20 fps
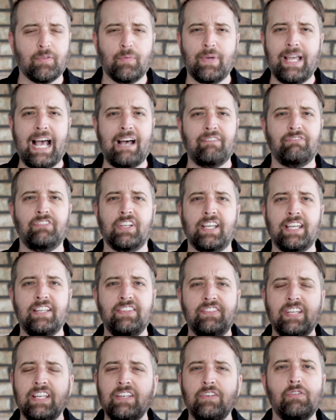We have to
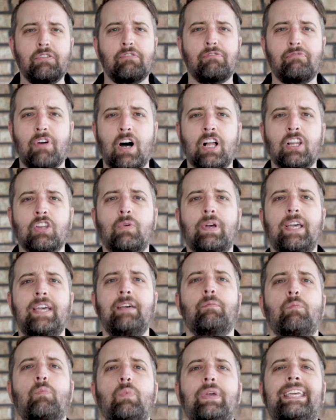continue to follow
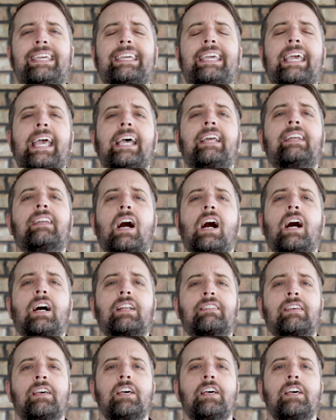him. We cannot